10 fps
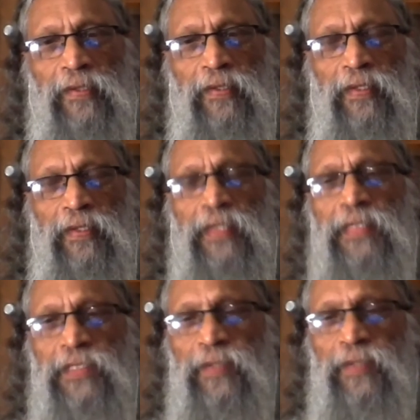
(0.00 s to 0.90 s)
In
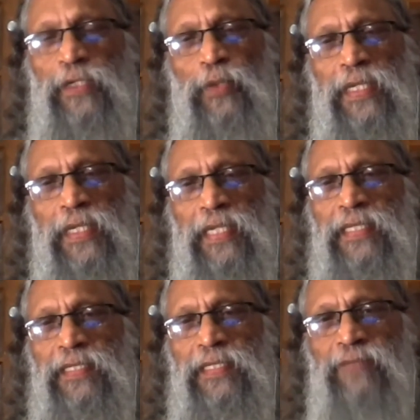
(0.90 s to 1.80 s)
this way, you can
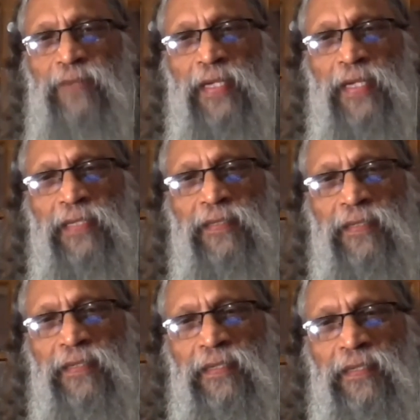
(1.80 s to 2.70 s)
identify
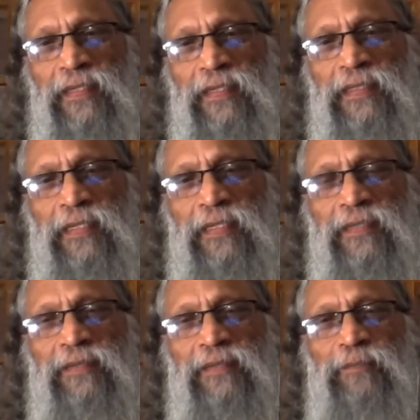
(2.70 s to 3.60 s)
the
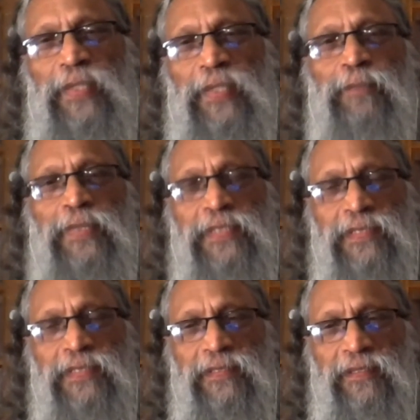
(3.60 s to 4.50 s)
purpose
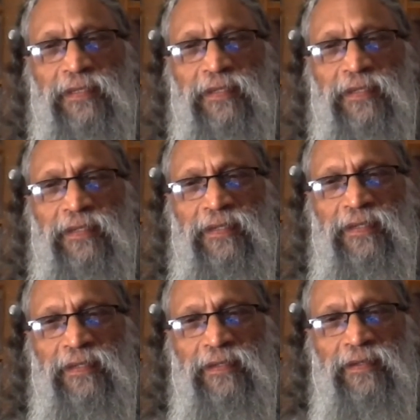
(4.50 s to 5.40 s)

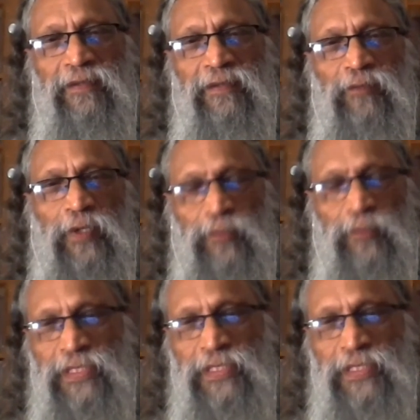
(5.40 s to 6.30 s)
for
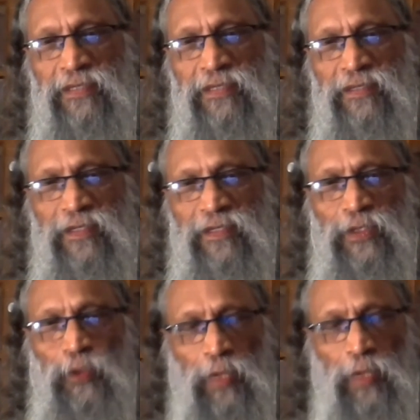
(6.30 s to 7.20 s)
which
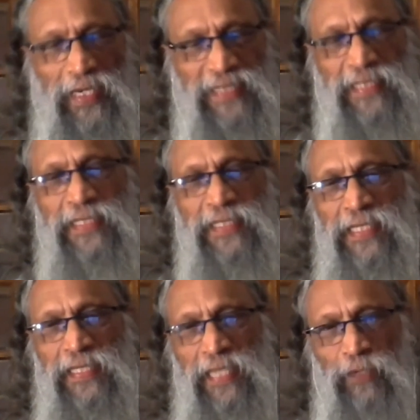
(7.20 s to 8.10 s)
you are existing
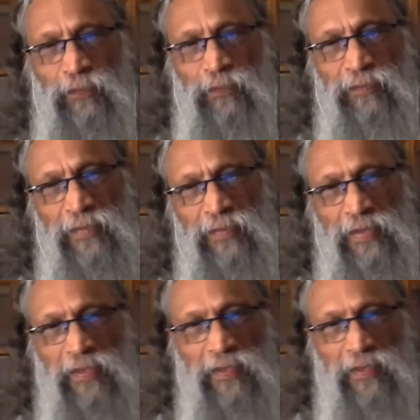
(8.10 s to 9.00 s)
now.
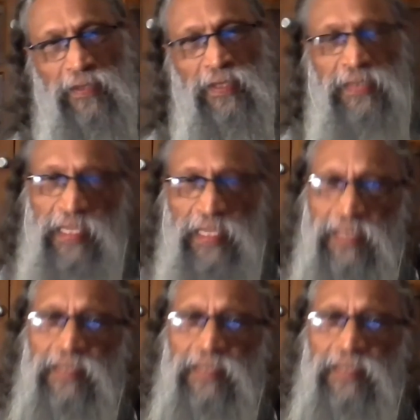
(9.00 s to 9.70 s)
Then